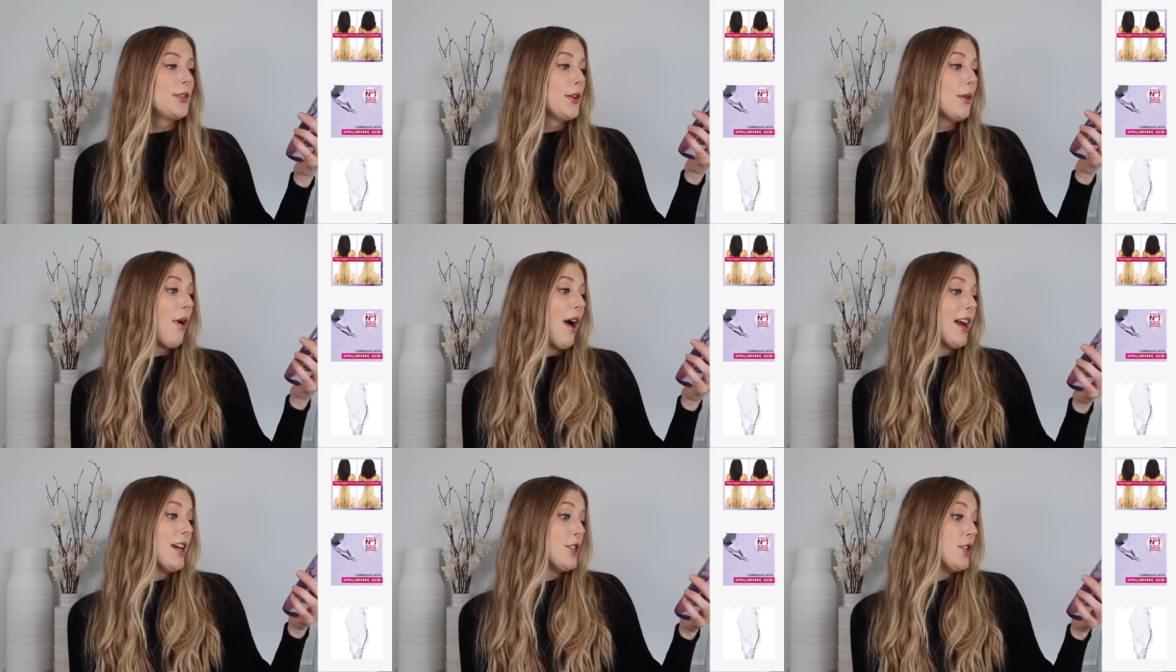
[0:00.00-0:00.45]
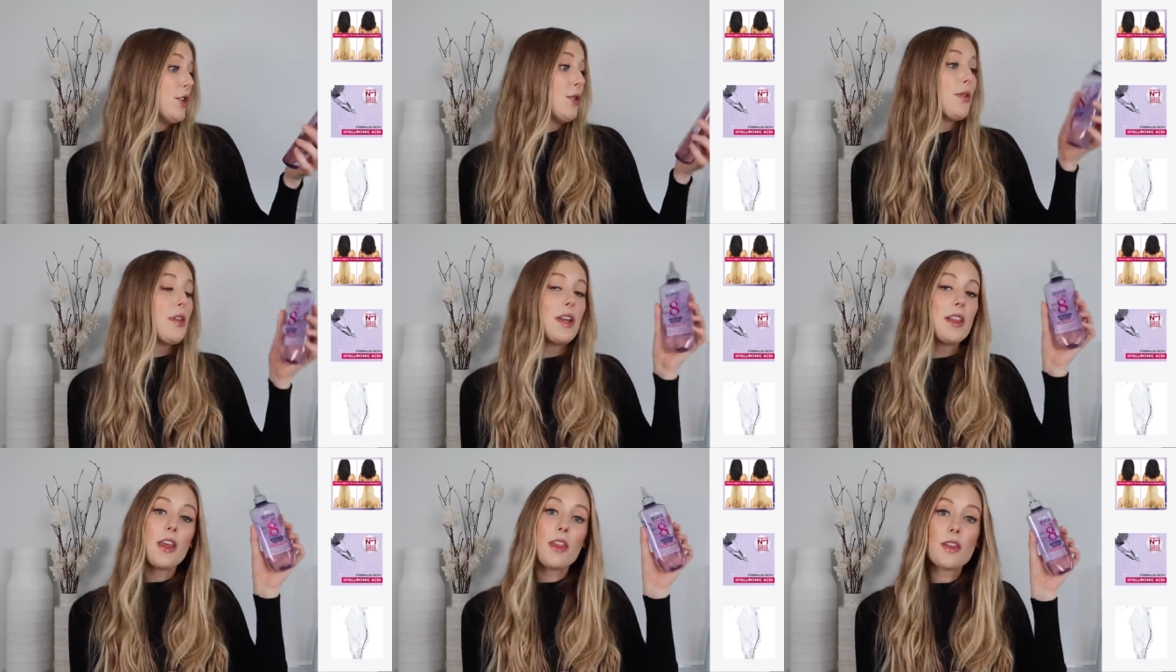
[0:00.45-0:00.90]
So I do
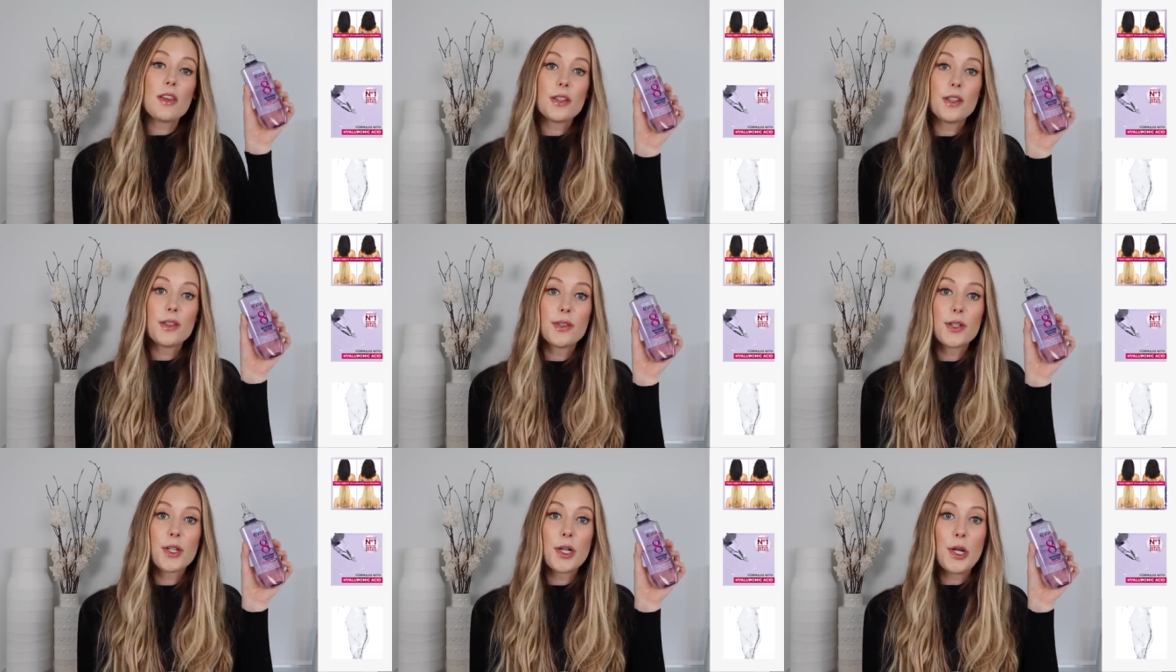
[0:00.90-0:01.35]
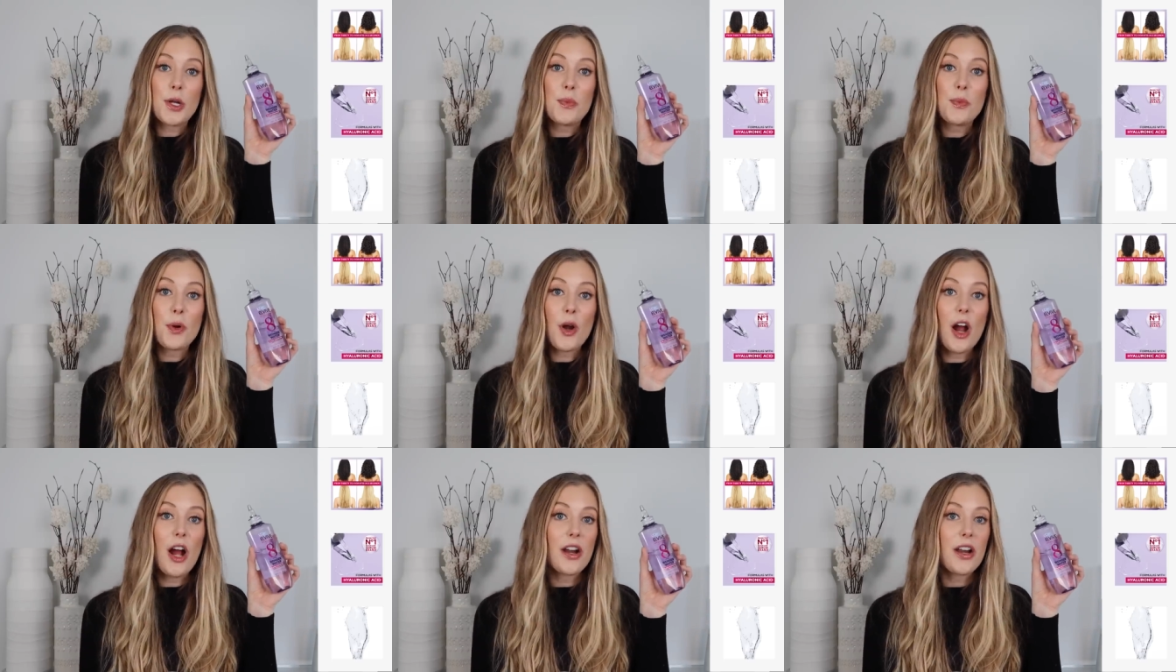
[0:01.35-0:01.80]
think that this is a
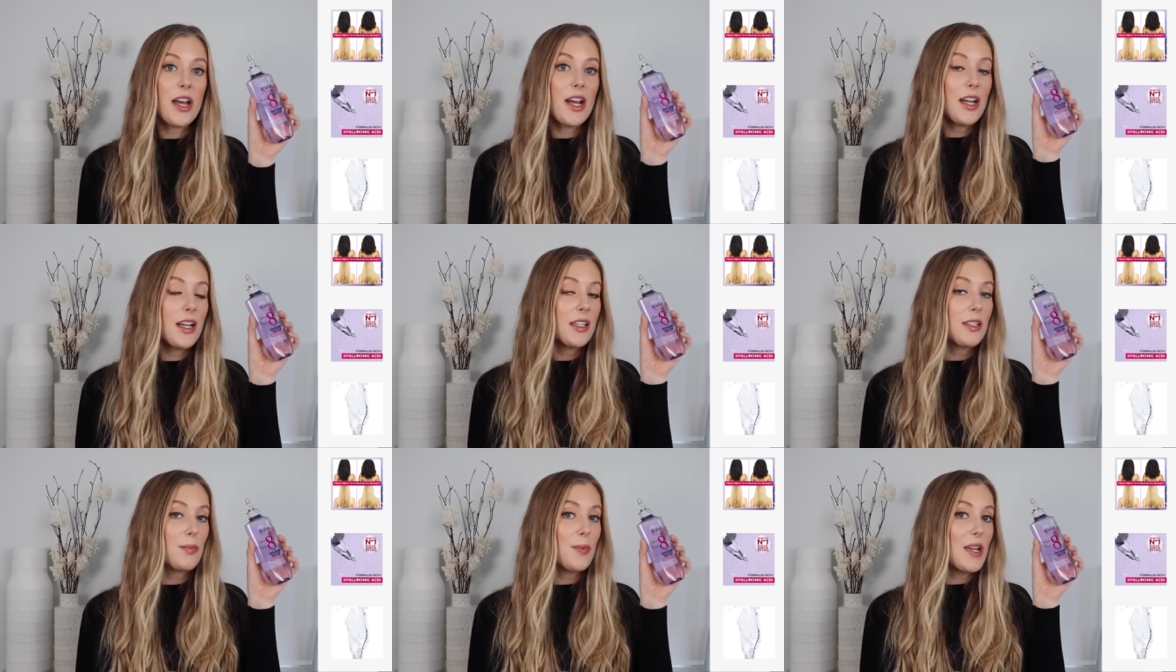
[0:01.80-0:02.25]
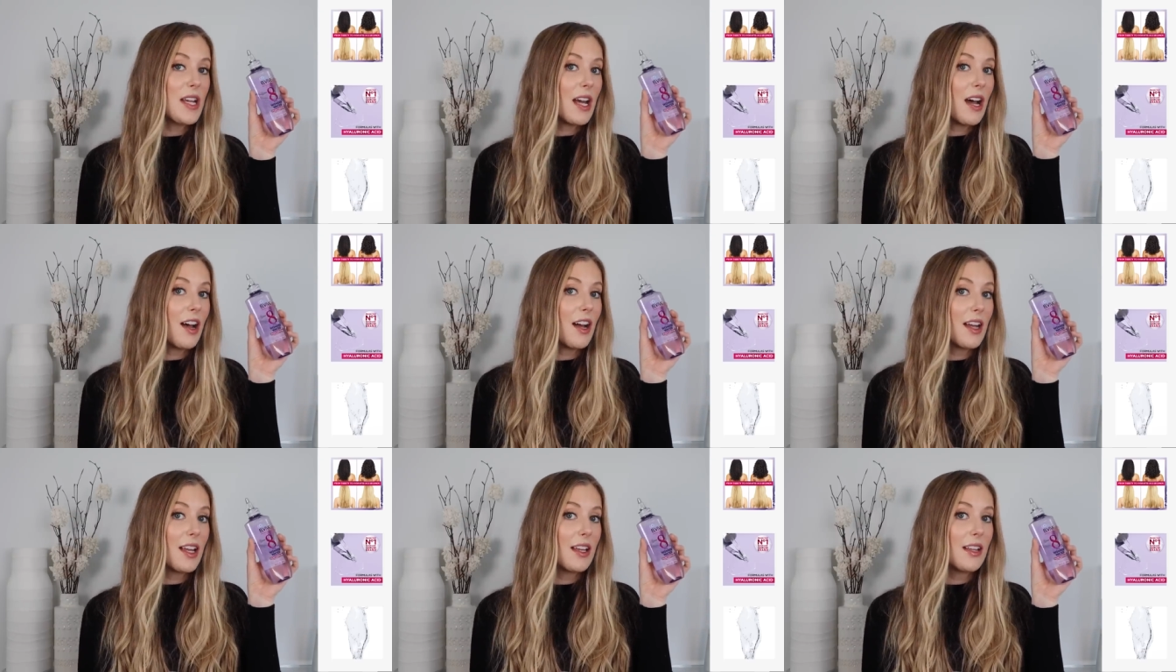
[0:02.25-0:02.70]
good product
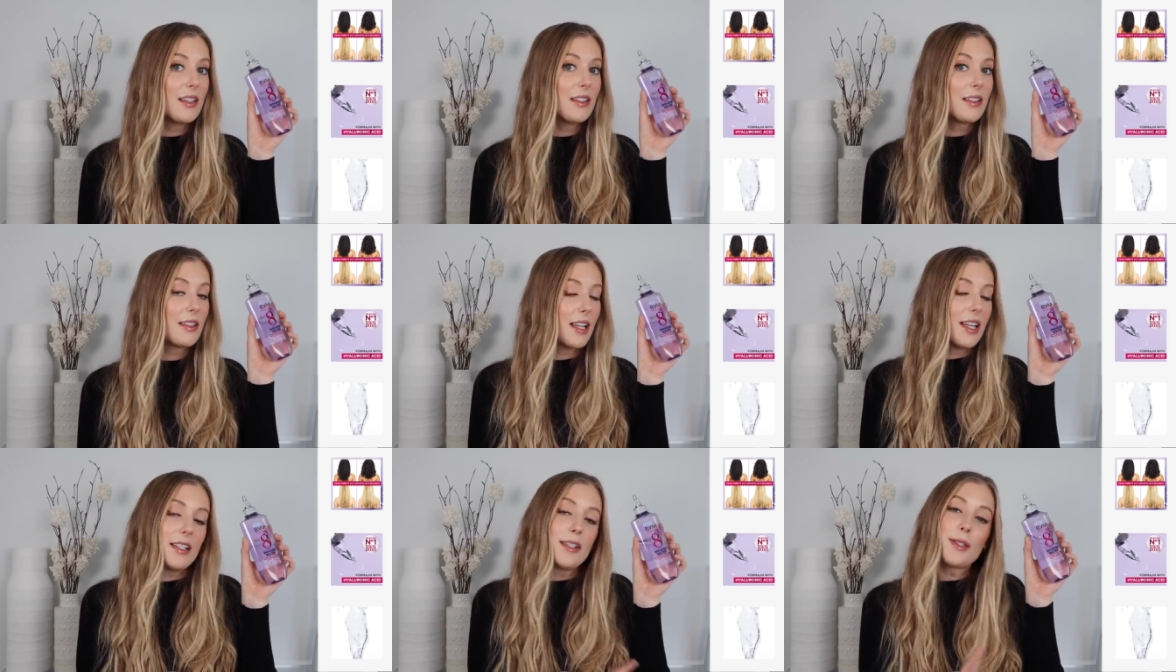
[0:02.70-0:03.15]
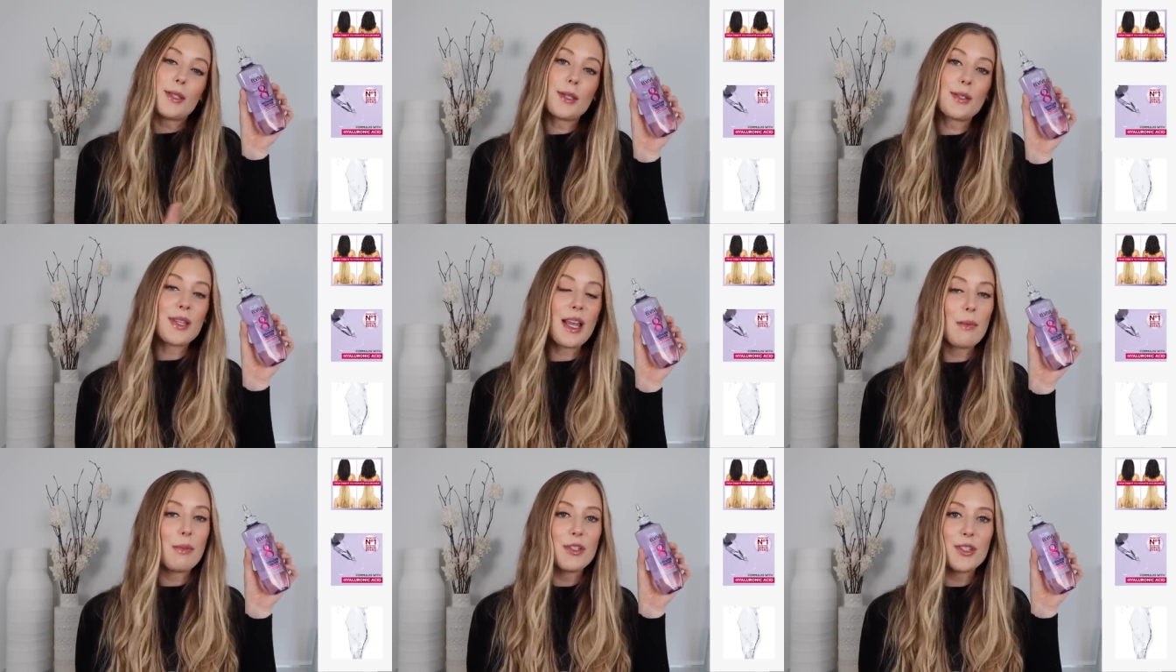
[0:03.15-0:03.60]
because it's the
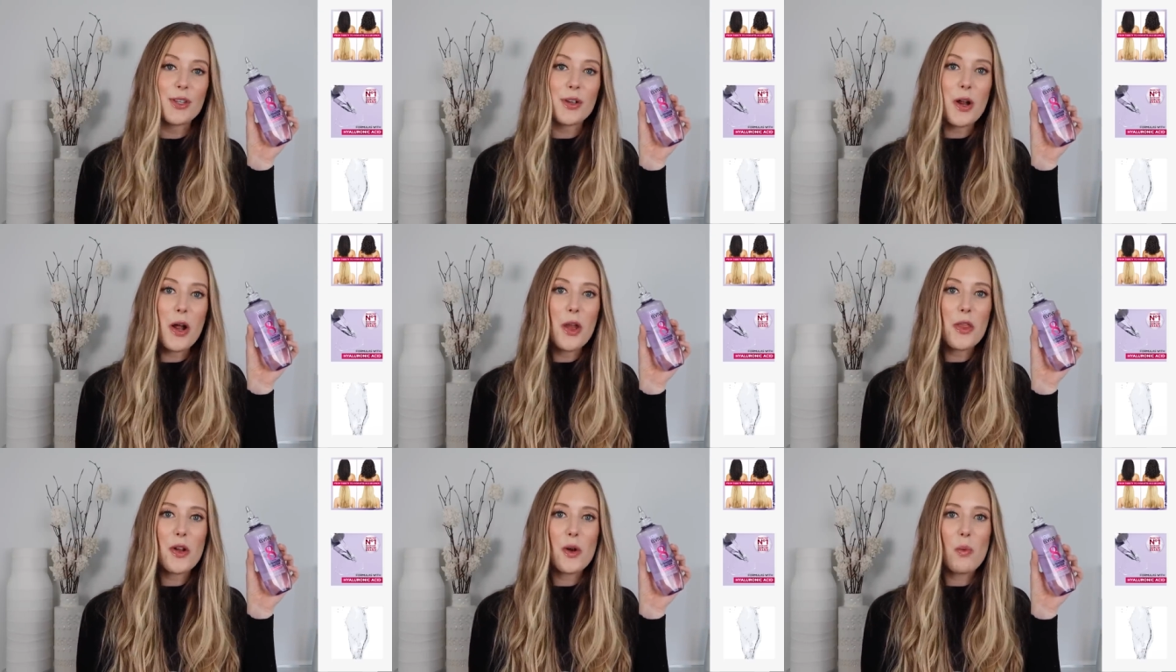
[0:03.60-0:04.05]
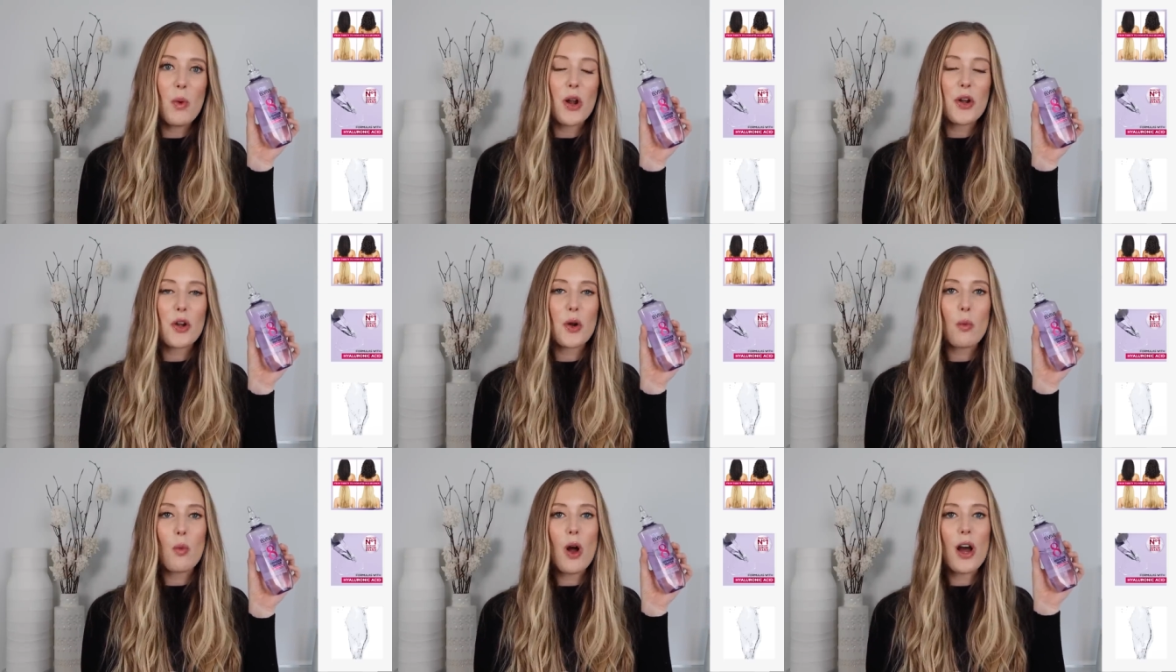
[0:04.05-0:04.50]
same as their other
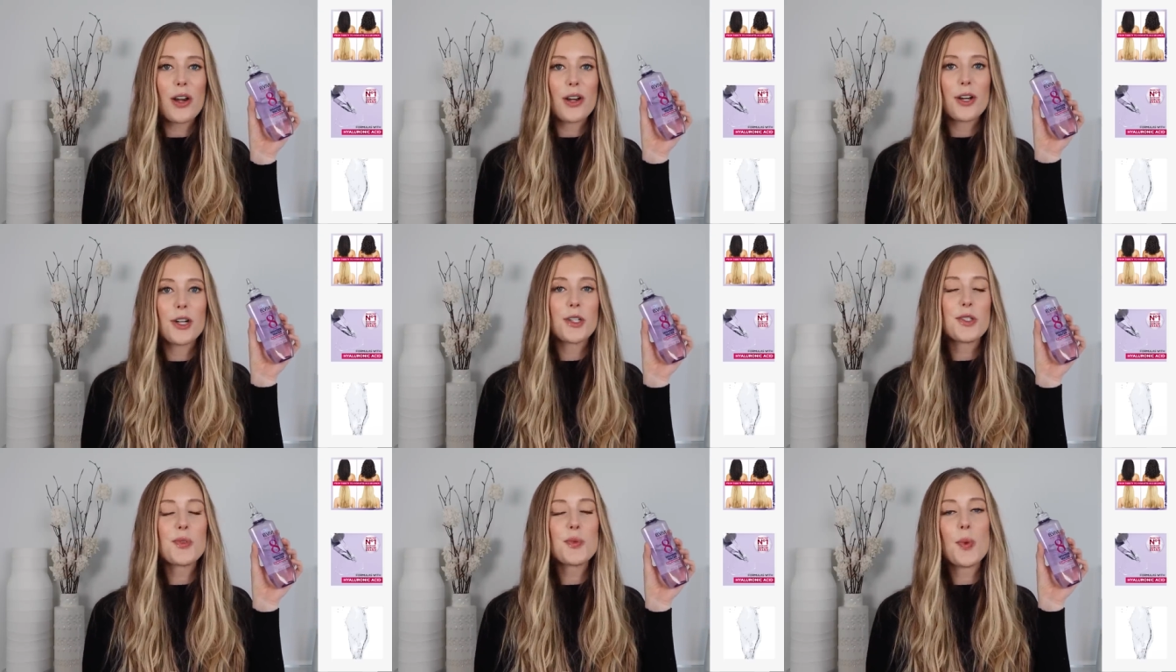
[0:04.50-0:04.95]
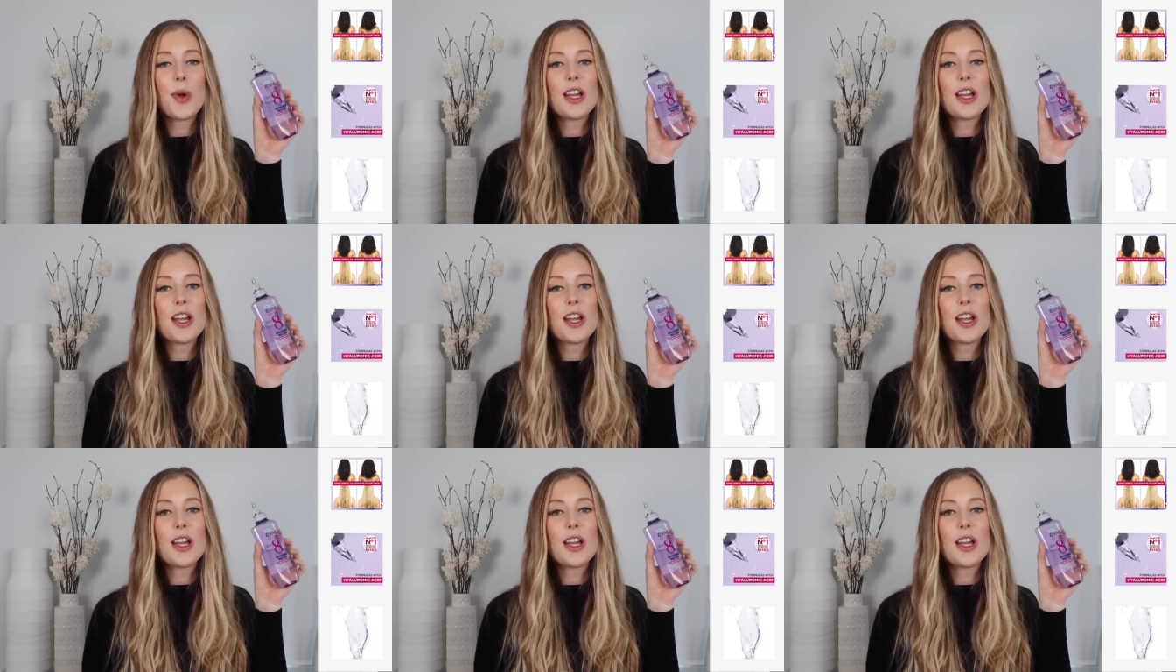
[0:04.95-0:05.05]
Wonder Waters,